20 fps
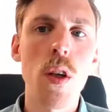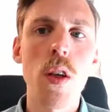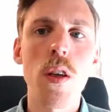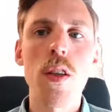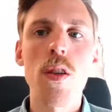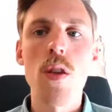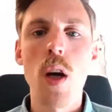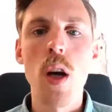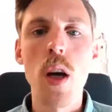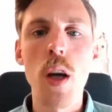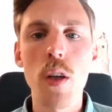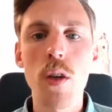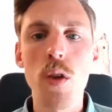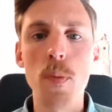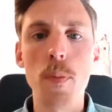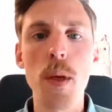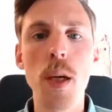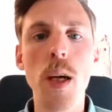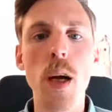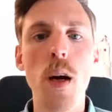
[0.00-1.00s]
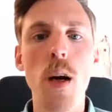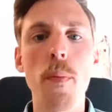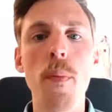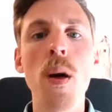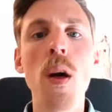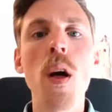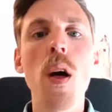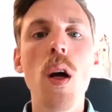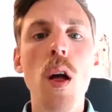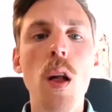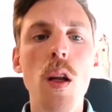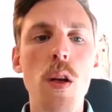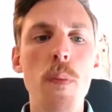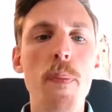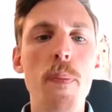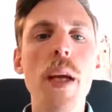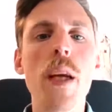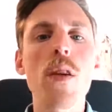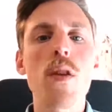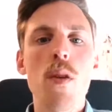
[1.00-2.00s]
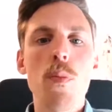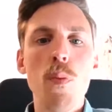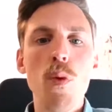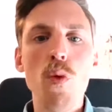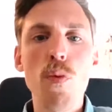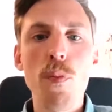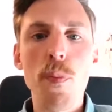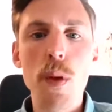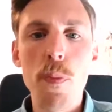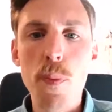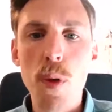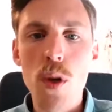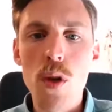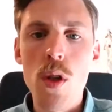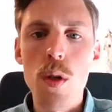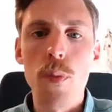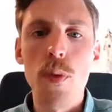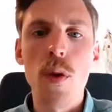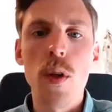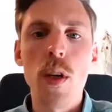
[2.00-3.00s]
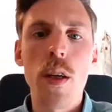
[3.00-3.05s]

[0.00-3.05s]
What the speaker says: the desire to become the biggest movement possible.